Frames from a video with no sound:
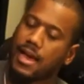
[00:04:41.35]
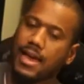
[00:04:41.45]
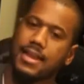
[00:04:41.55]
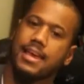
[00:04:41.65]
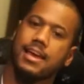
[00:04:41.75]

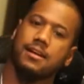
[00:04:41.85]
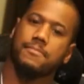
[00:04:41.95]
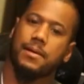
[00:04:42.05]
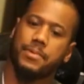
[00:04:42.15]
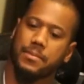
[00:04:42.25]
And here,
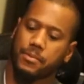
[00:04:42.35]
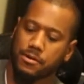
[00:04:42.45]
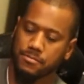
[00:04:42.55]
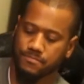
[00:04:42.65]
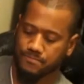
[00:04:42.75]
my
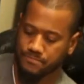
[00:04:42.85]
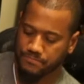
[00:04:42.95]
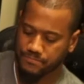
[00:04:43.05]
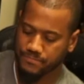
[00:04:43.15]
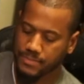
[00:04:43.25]
people,
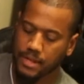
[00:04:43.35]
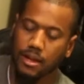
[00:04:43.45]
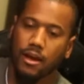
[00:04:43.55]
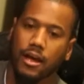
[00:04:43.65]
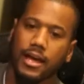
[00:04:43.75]

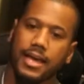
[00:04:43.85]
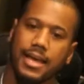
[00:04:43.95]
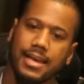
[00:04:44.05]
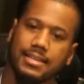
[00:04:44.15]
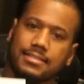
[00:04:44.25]

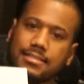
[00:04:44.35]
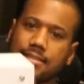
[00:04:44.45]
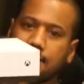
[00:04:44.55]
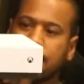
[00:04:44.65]
is